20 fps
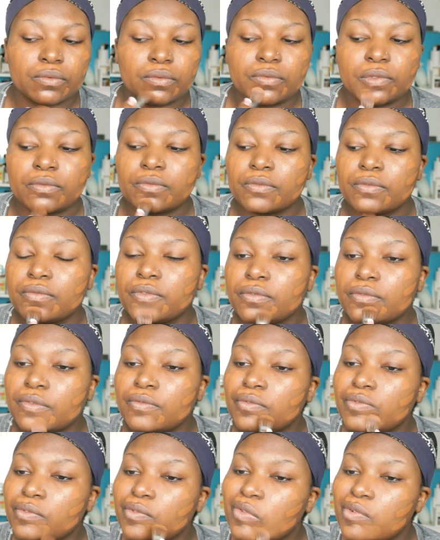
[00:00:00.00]
So
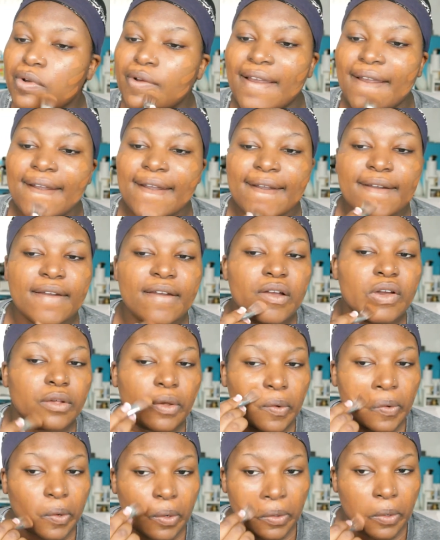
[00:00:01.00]
applying this
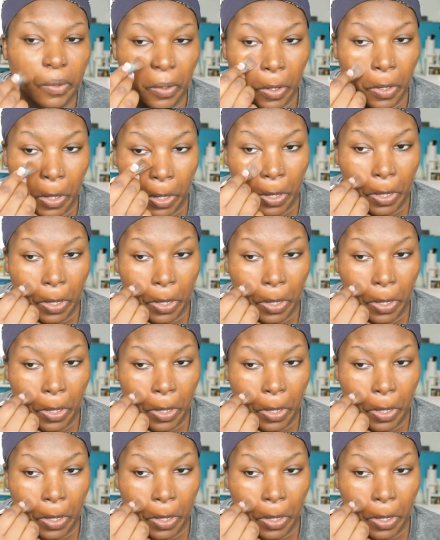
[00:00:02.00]
foundation